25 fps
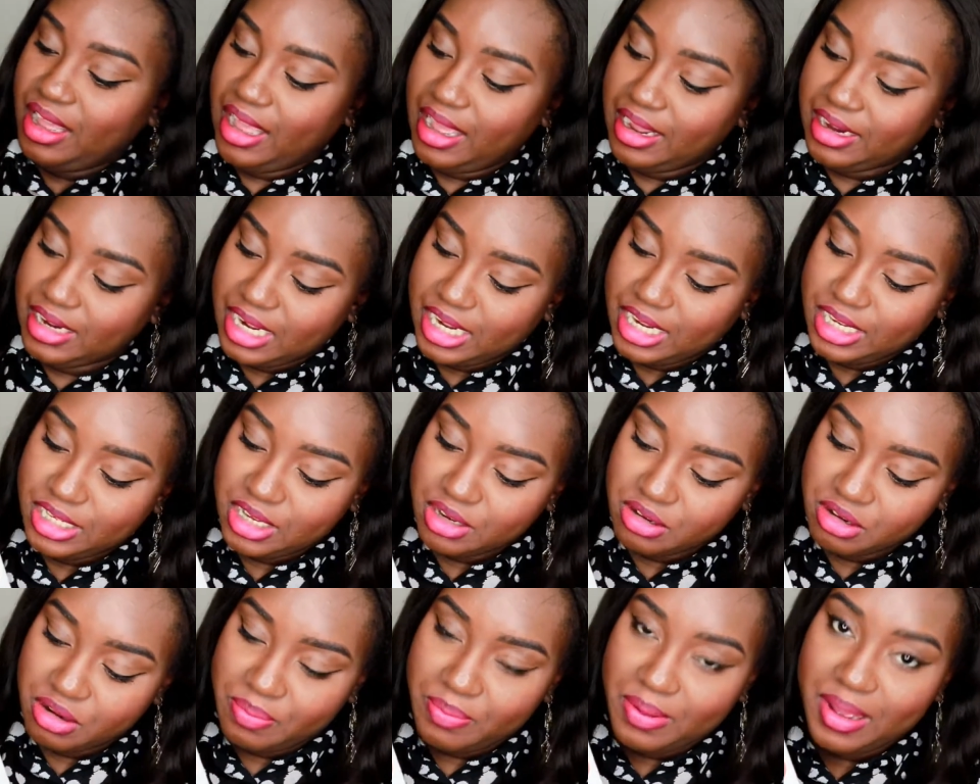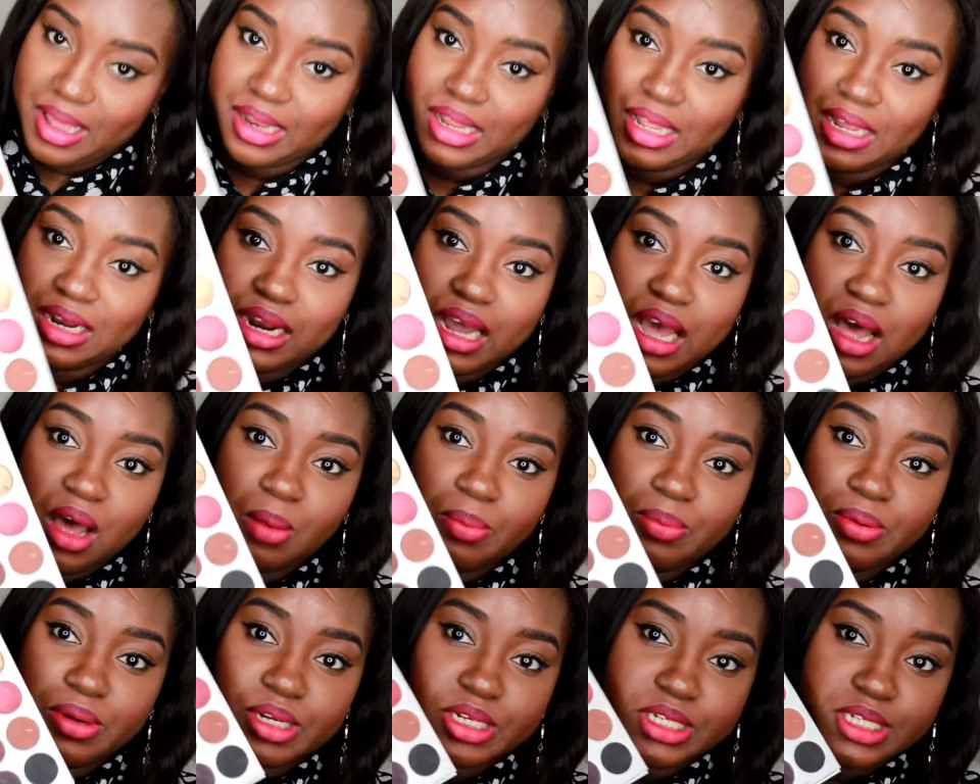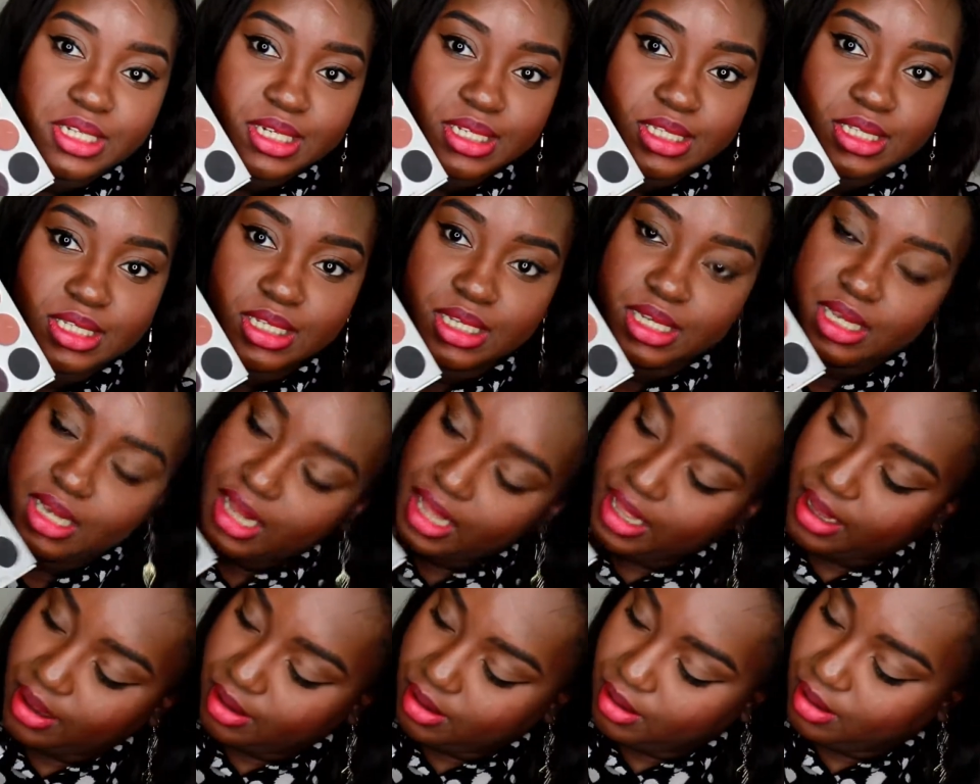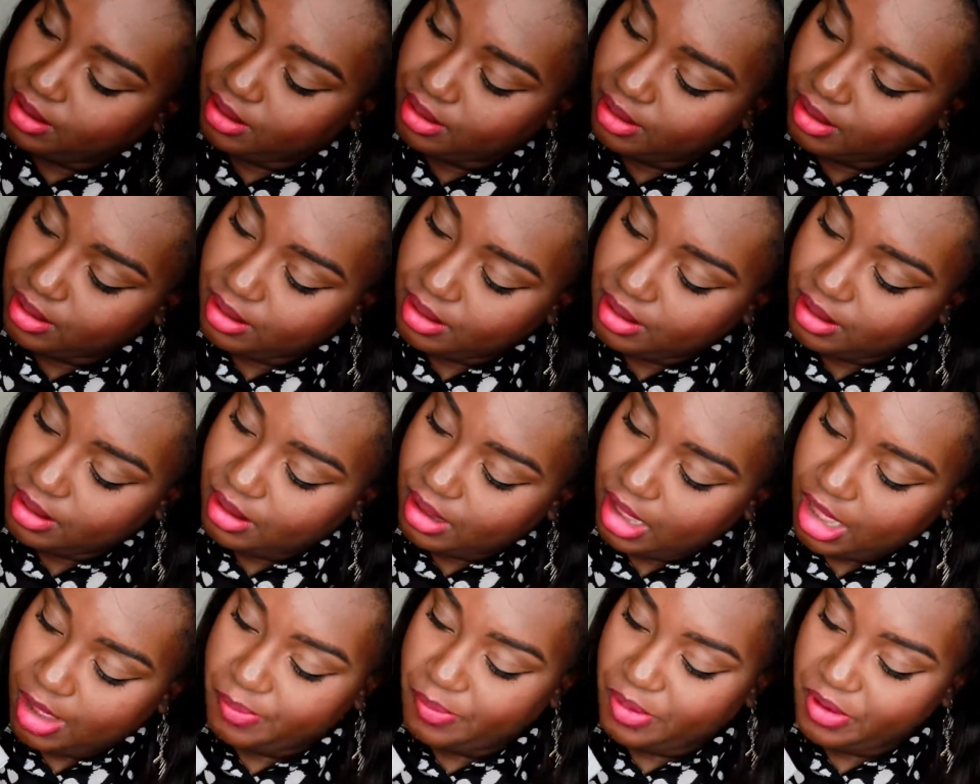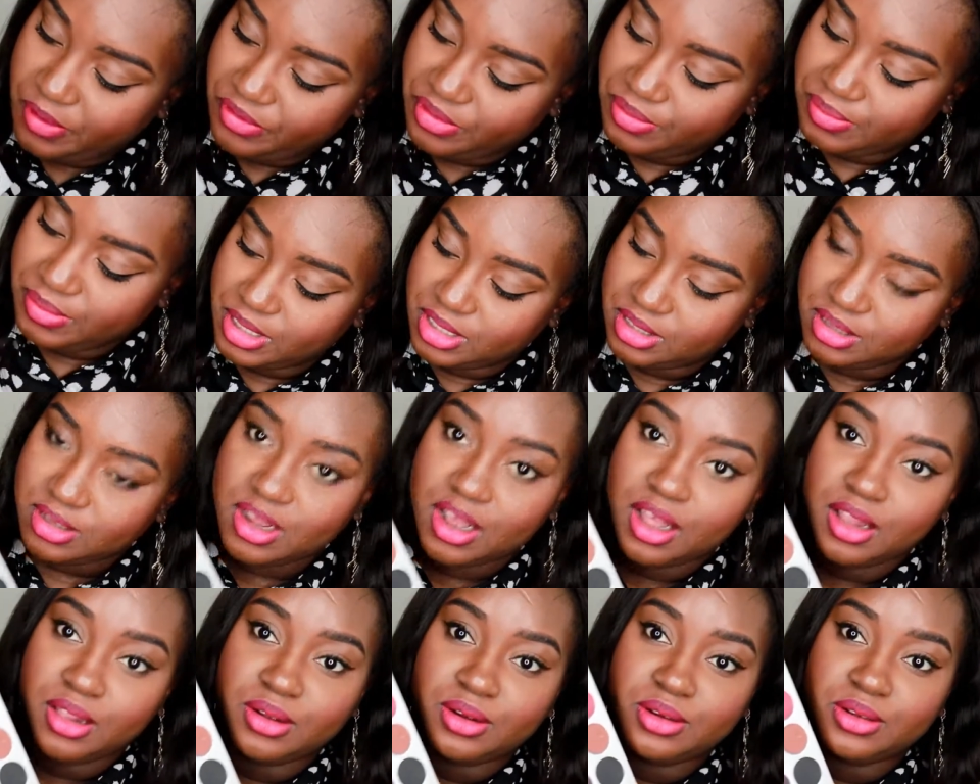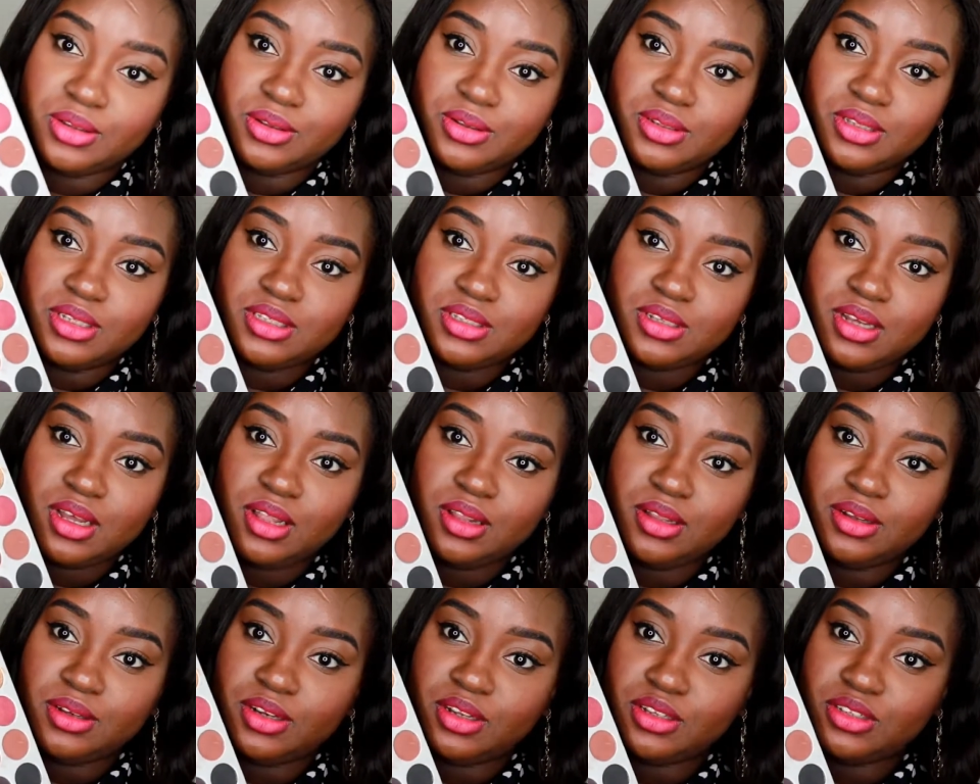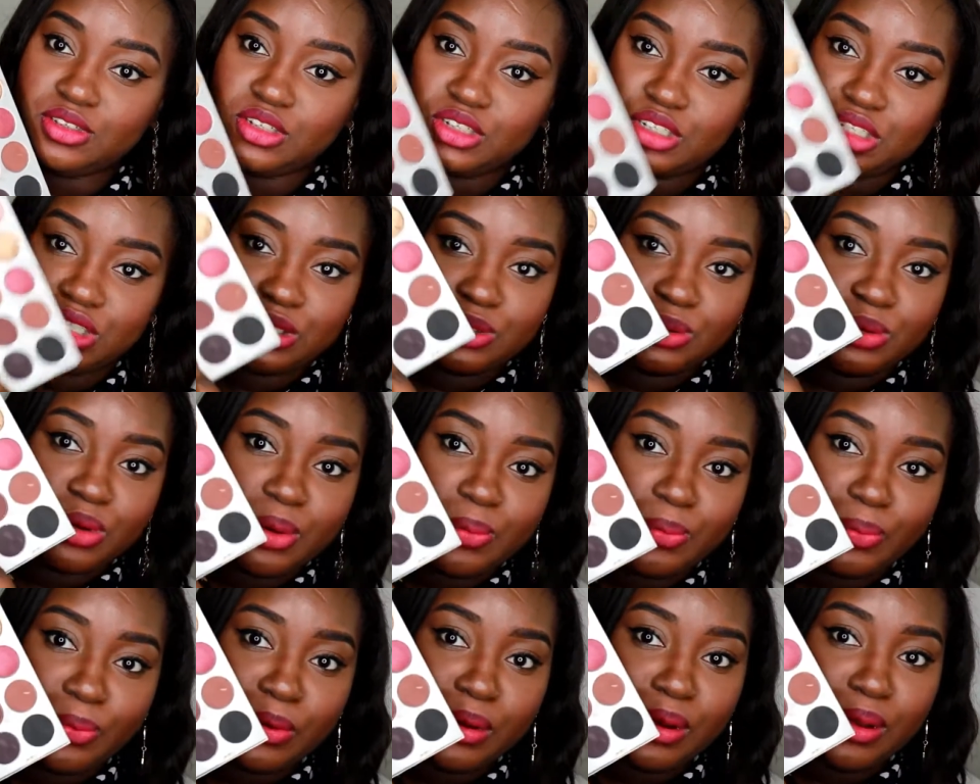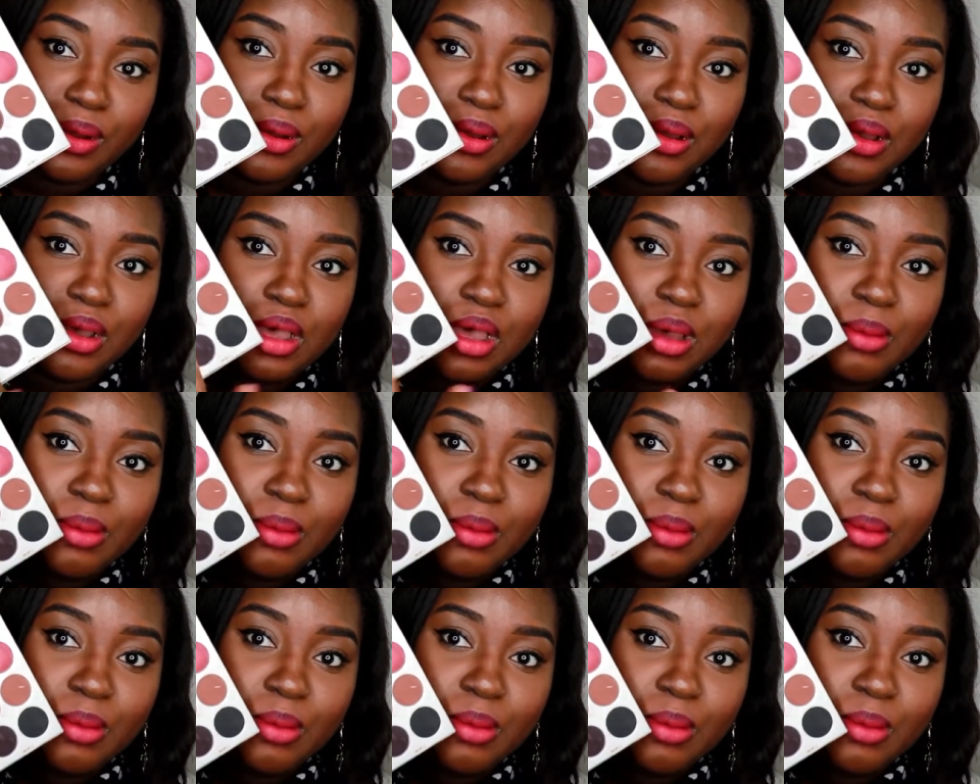an eyeshadow palette, I'll purchase it. Like, apart this color, though this color doesn't show up well.